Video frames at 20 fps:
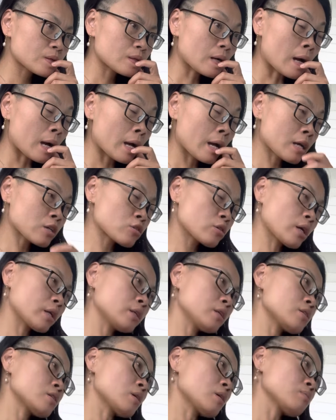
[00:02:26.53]
I actually I
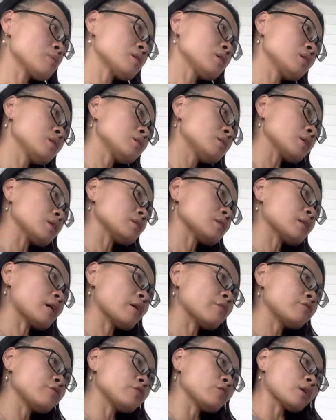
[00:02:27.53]
did some silly things.
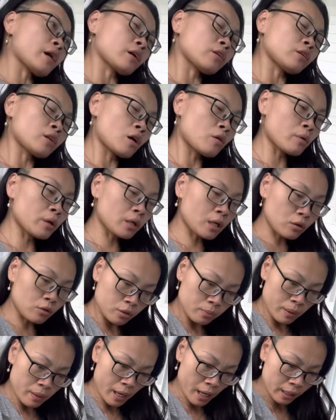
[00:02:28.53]
I feel like now when I
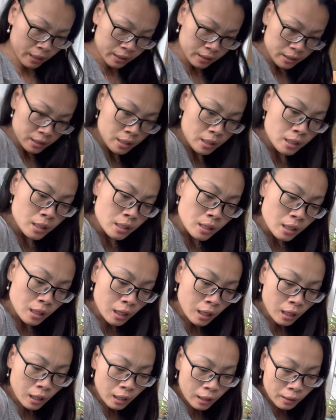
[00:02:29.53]
look back,
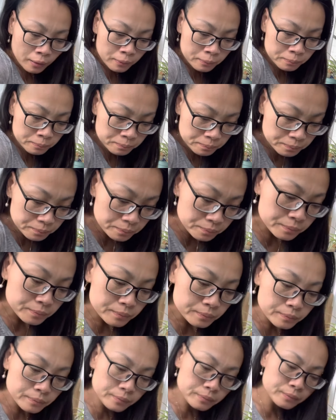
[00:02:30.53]
um,
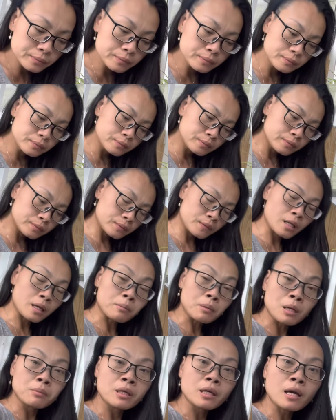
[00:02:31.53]

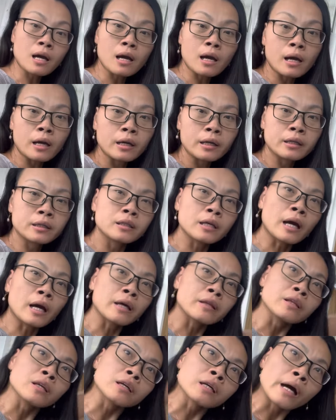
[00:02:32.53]
maybe I
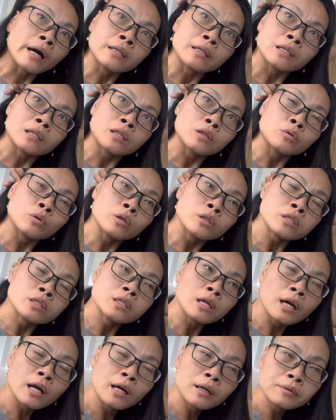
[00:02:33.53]
I think I did it was
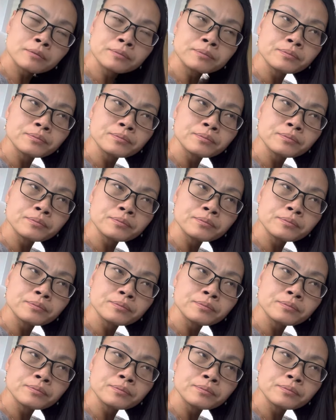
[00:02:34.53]
uh,